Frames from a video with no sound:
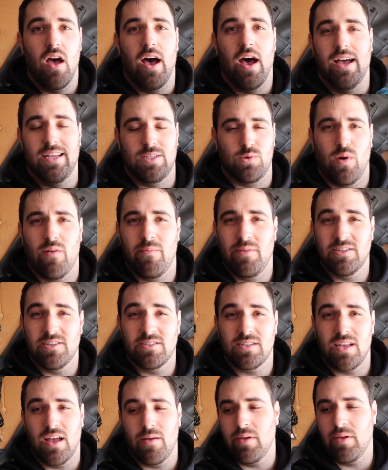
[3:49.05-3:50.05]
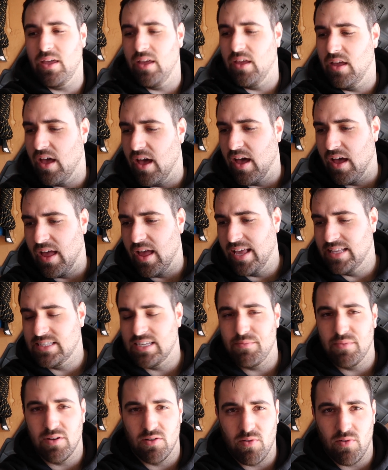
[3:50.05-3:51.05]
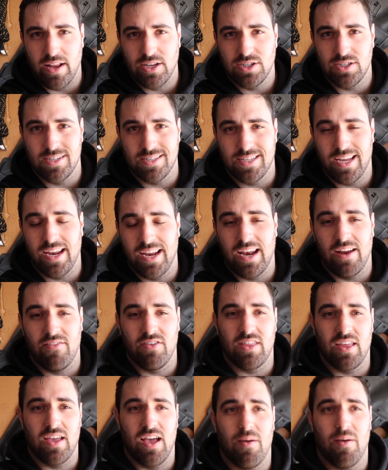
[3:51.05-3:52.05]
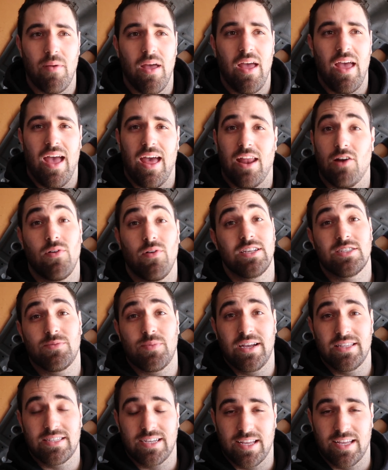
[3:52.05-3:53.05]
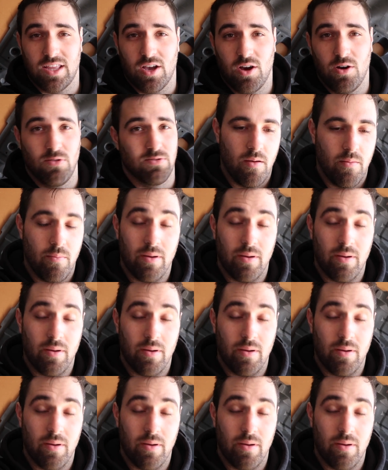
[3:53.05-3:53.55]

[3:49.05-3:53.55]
Uh, 12 mil stubby, uh, 18 mil wrench to tighten everything up, and a razor blade to cut the hose.